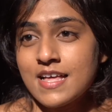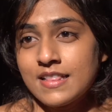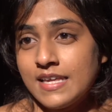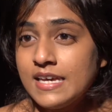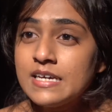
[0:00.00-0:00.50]

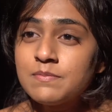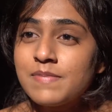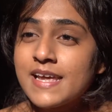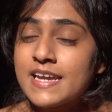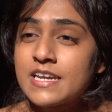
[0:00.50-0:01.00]
they
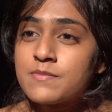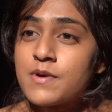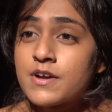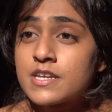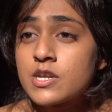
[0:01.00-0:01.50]
complained
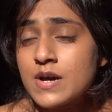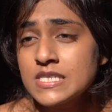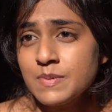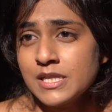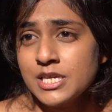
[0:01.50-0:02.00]
about
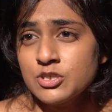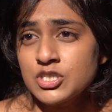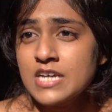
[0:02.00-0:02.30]
noise pollution